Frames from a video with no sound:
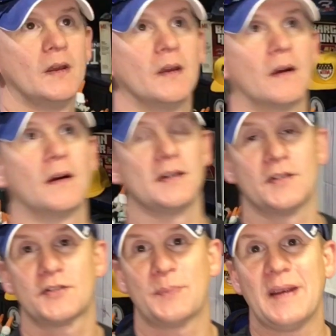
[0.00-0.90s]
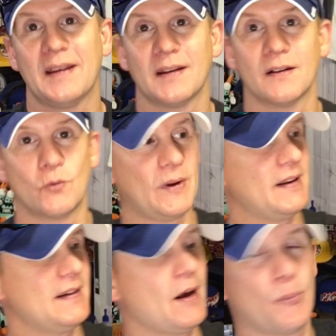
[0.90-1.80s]
All right, speaking of when
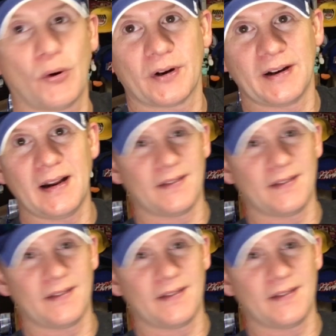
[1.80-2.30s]
in doubt, part it out.